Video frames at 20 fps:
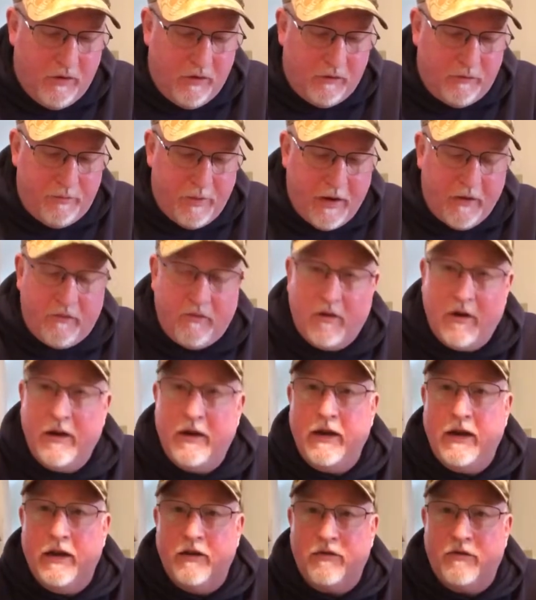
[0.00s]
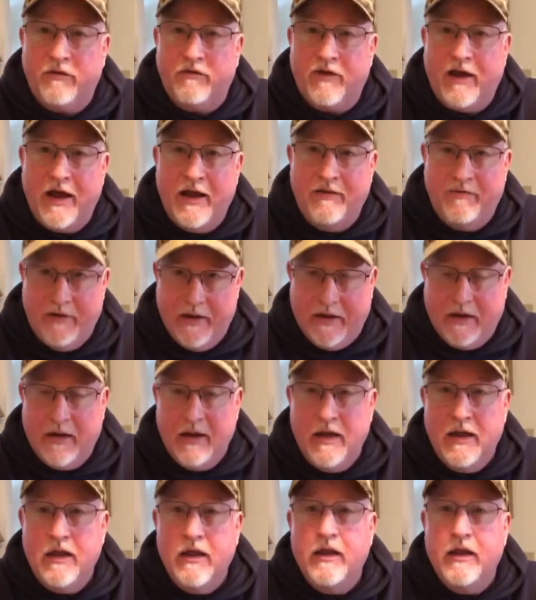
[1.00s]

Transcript: especially in surviving,